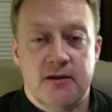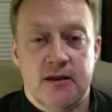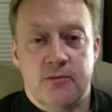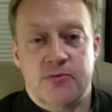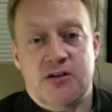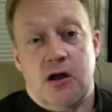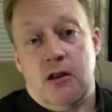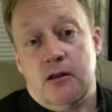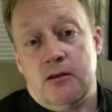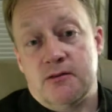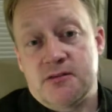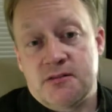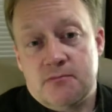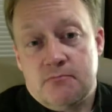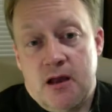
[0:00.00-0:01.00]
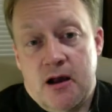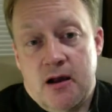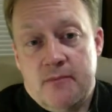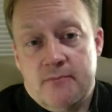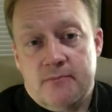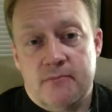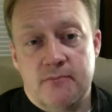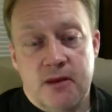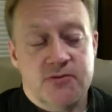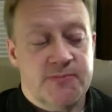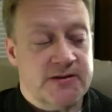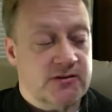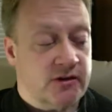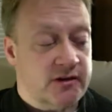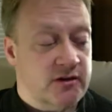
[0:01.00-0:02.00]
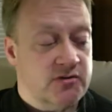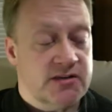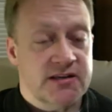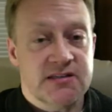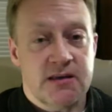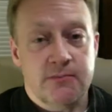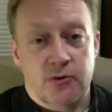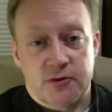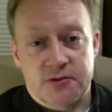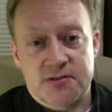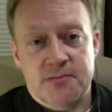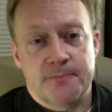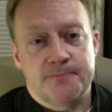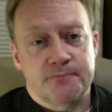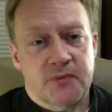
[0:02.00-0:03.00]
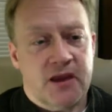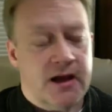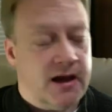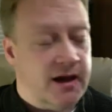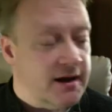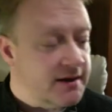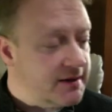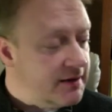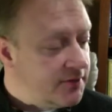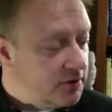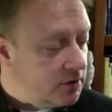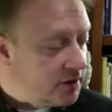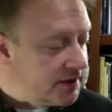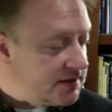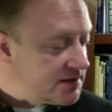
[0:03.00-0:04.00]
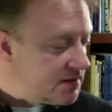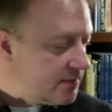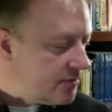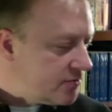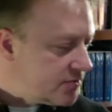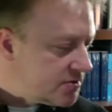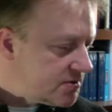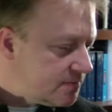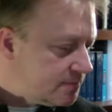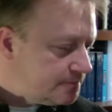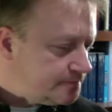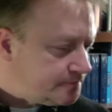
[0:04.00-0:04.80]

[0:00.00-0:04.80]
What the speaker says: was basically using symbols. If you look at some of those,